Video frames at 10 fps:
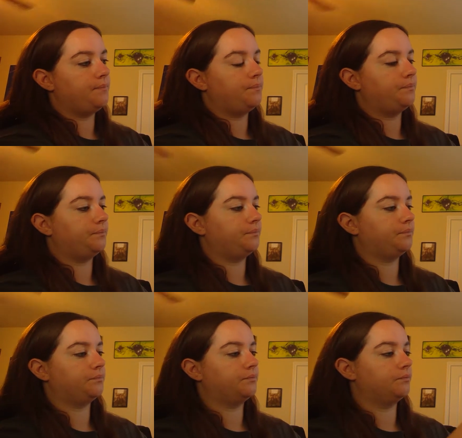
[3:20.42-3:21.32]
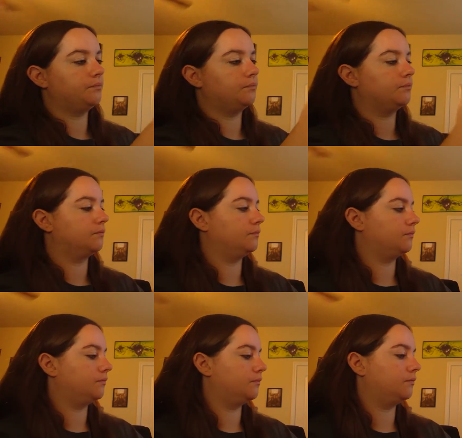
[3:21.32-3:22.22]

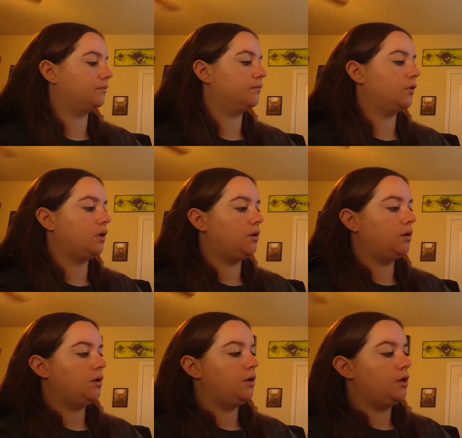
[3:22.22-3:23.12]
Nobody speaks.